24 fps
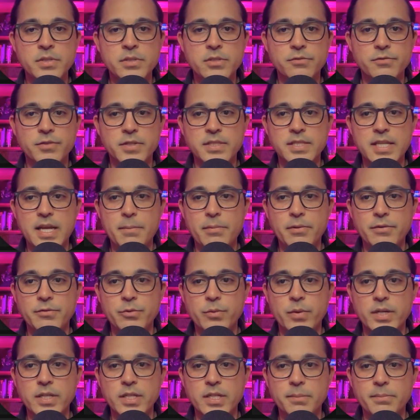So for example, if you
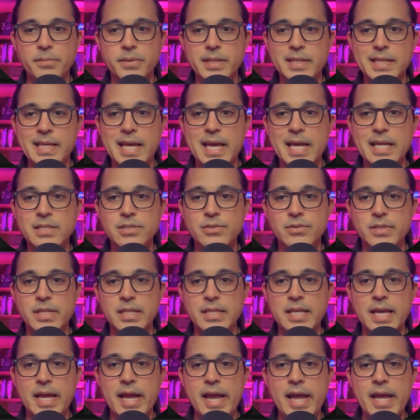wanted to put canceled at the